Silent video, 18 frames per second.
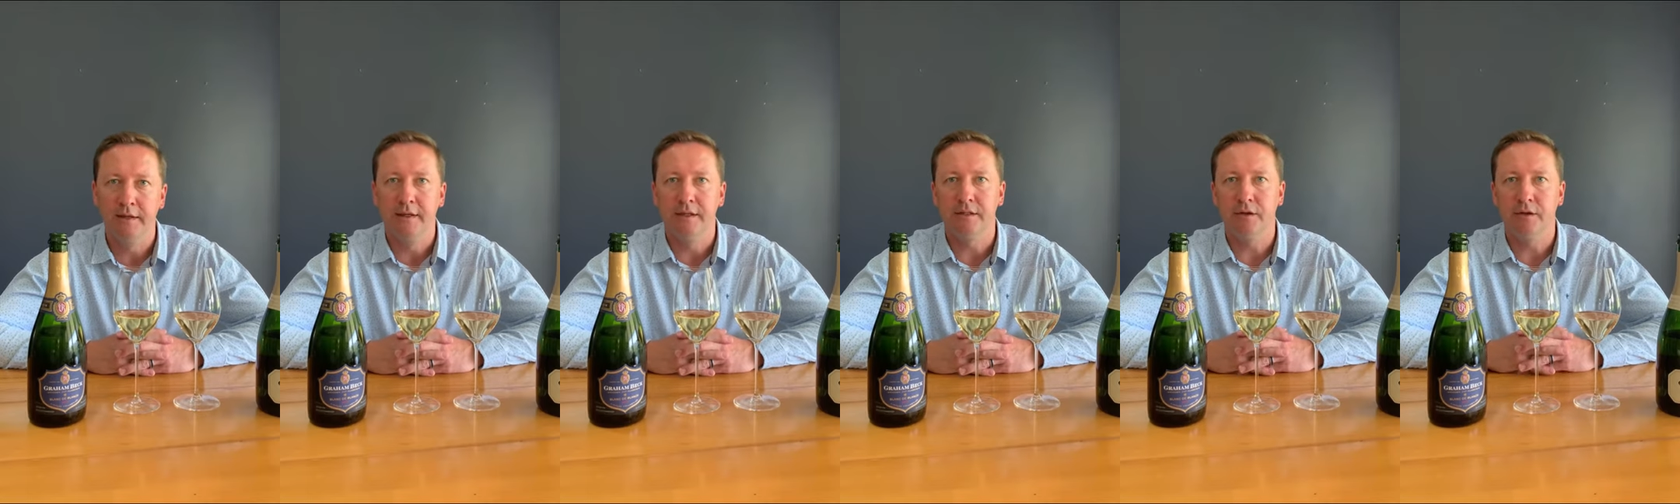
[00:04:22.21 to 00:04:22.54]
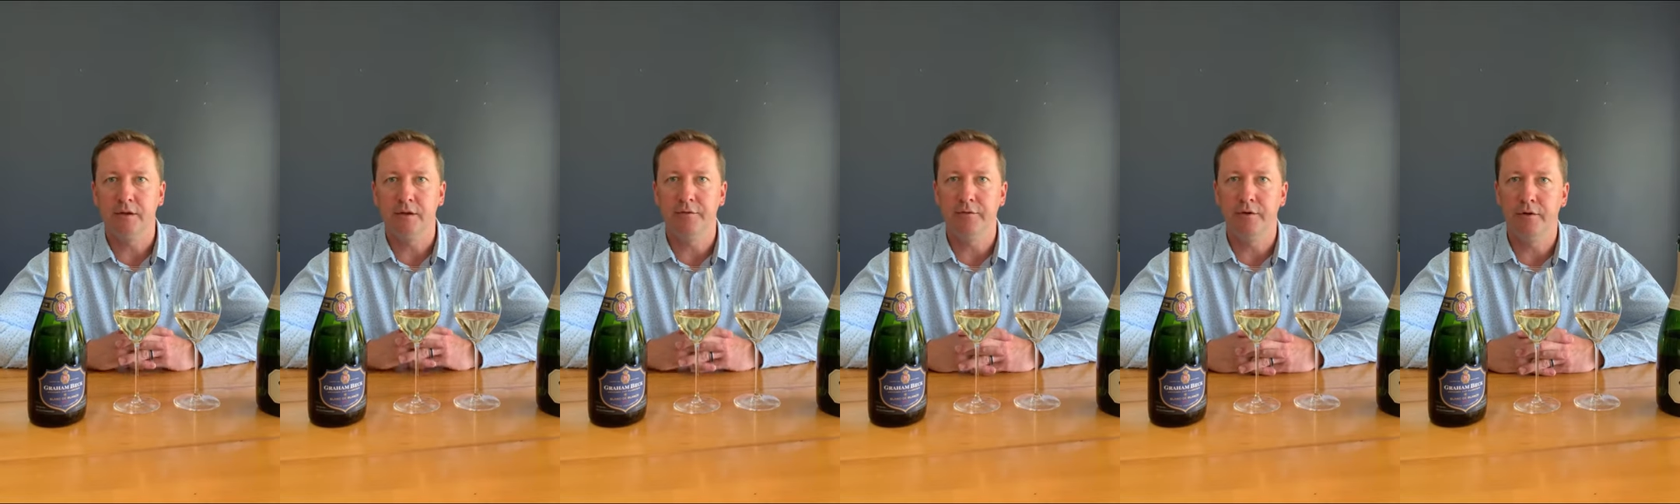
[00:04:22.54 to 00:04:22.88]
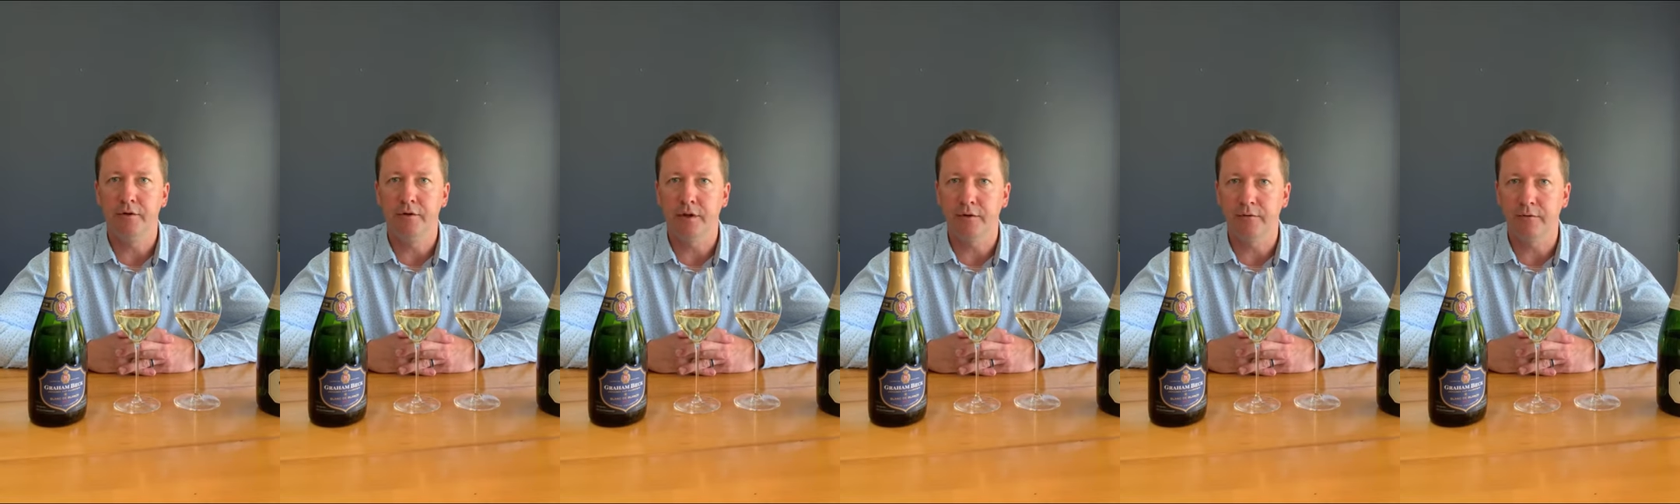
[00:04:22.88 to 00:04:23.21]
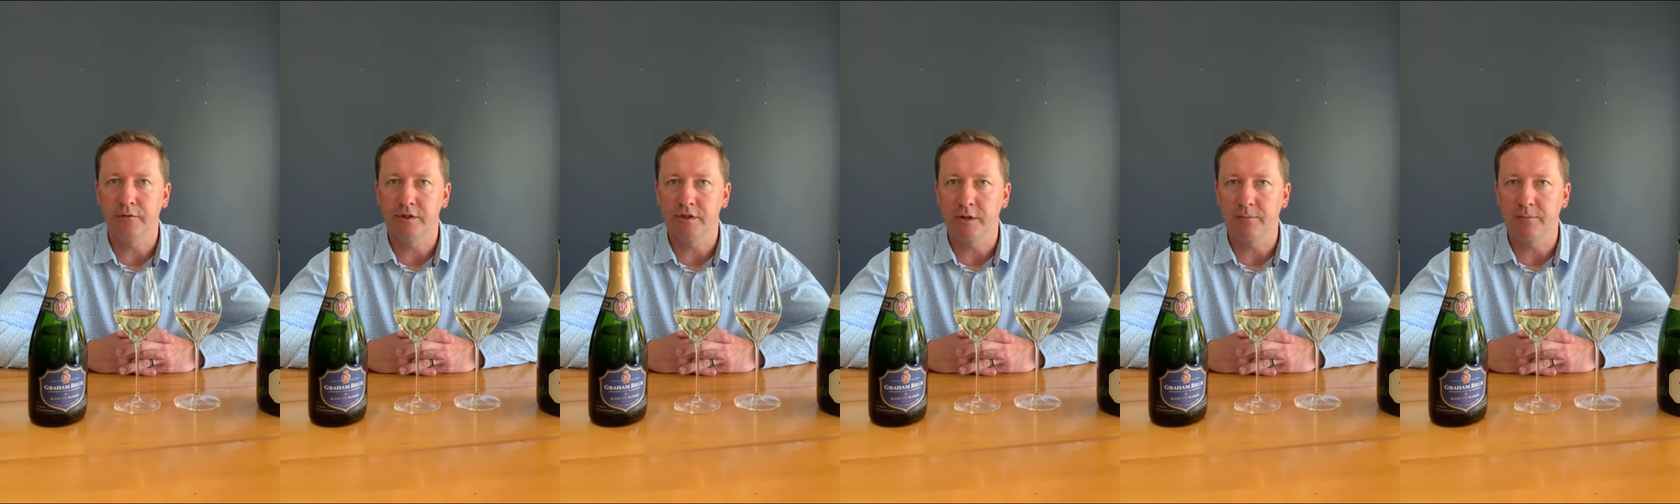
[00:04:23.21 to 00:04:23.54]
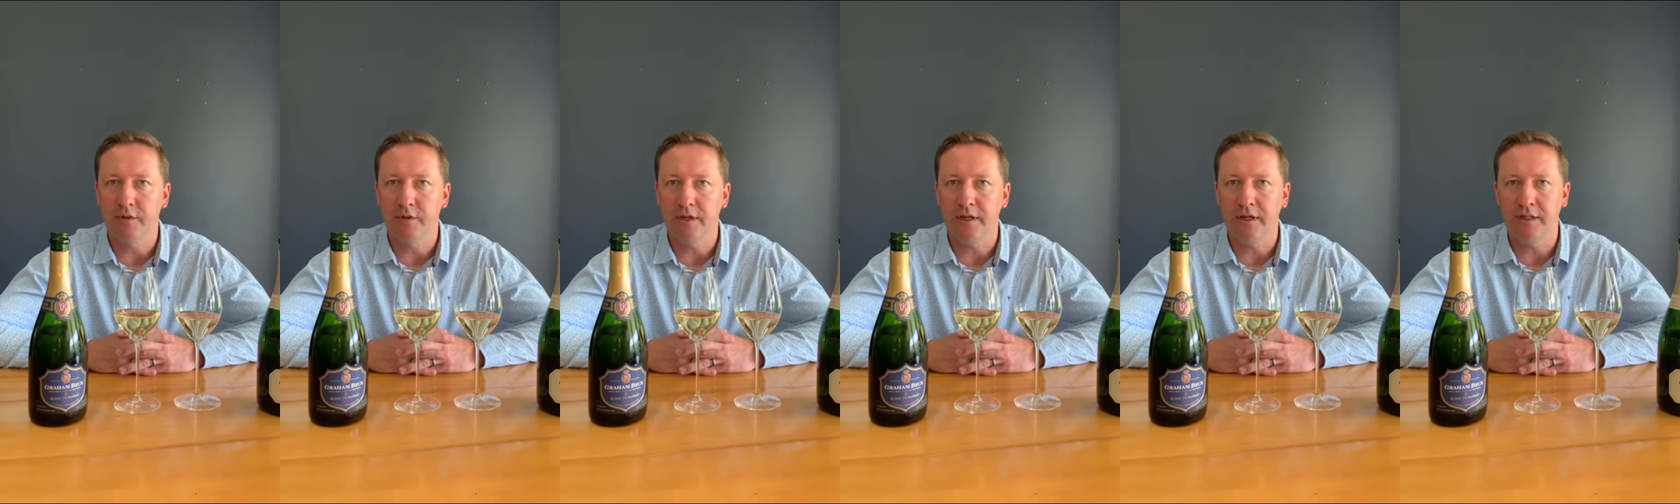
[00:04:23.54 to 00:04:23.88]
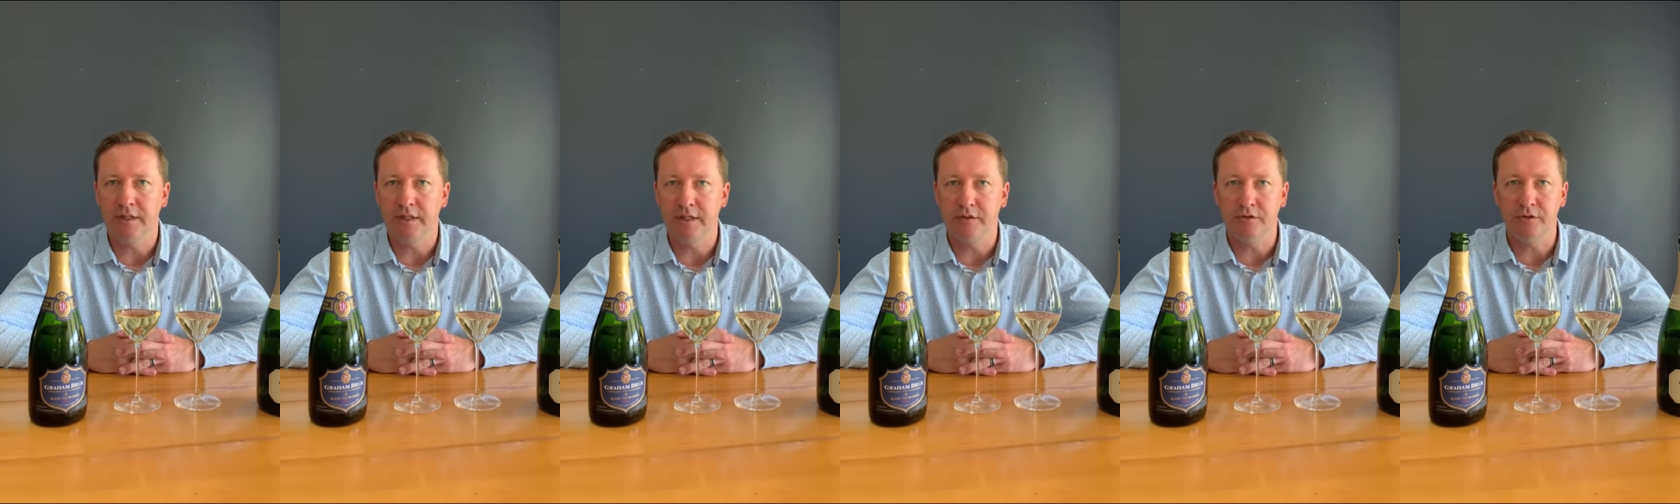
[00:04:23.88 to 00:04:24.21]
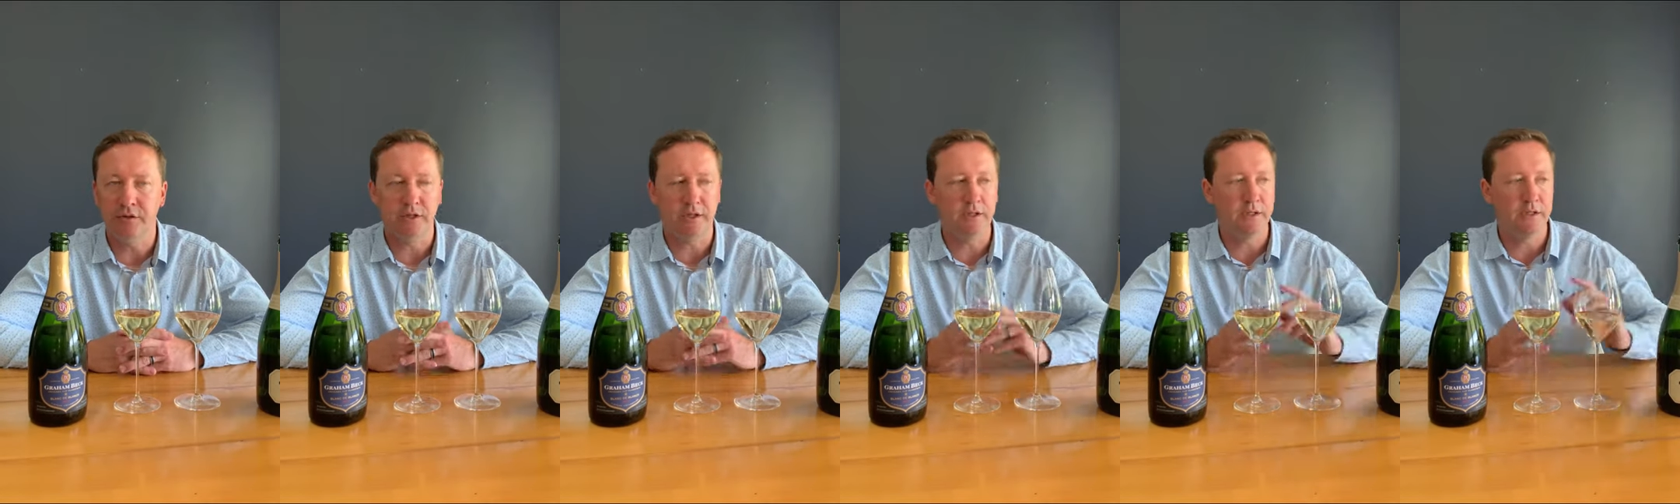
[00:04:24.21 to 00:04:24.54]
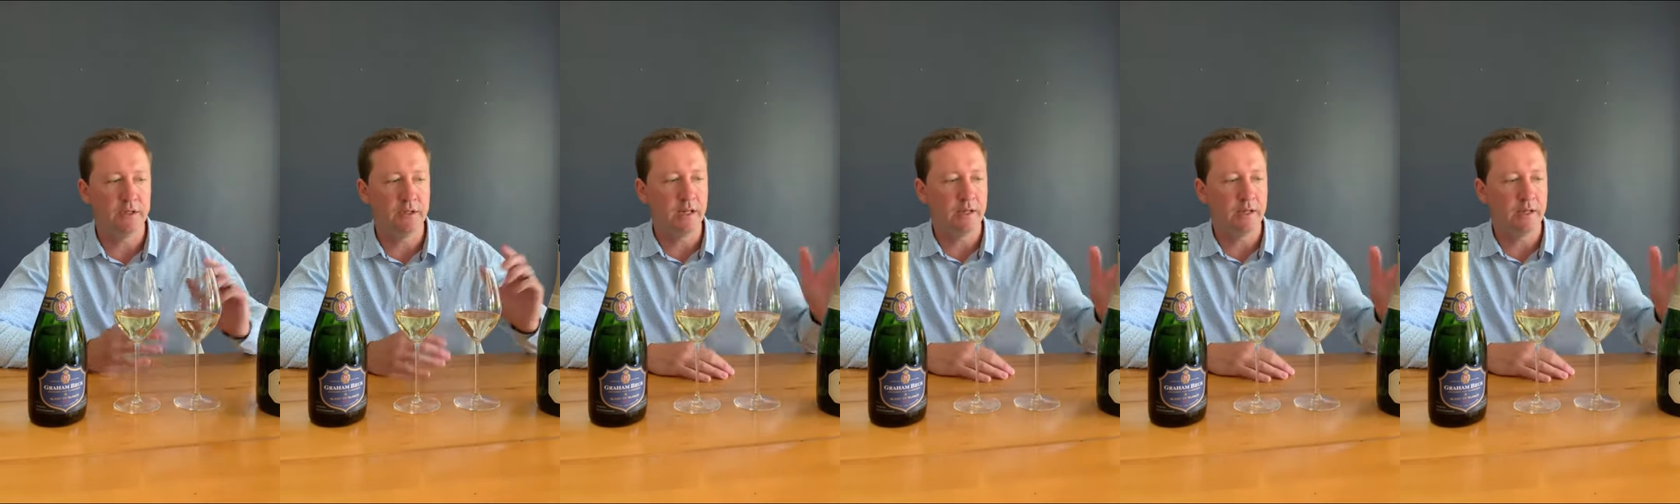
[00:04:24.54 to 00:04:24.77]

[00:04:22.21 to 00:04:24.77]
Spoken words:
So if you're looking for something easy drinking,